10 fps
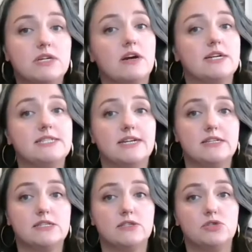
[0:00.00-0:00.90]
architect a
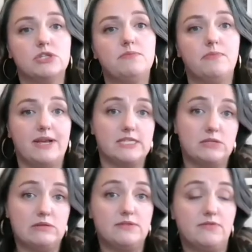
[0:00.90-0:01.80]
solution best
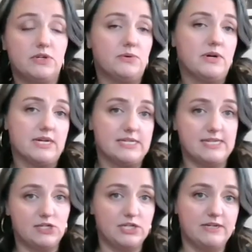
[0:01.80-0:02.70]
suited for your
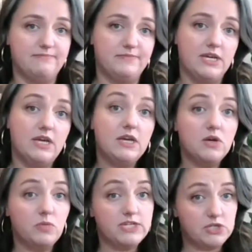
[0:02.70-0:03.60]
organization.
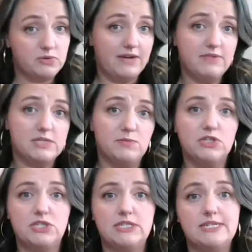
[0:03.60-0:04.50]
We do have the
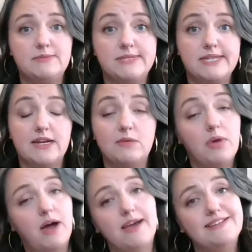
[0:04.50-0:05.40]
Smartsheet team standing
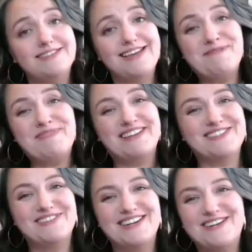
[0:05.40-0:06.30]
by to help
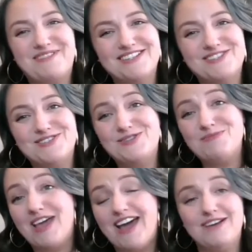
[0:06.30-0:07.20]
answer any questions you
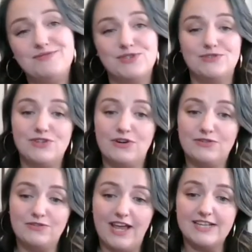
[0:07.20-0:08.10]
may have, so
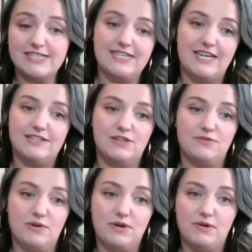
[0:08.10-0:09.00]
don't hesitate to
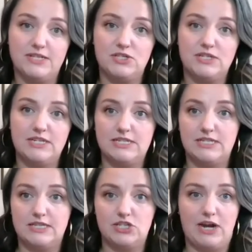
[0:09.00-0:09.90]
throw a question into
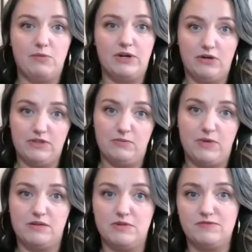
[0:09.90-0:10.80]
the chat window at the
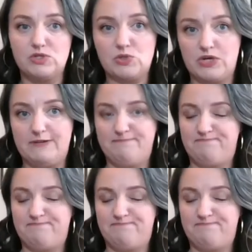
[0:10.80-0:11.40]
bottom of your screen.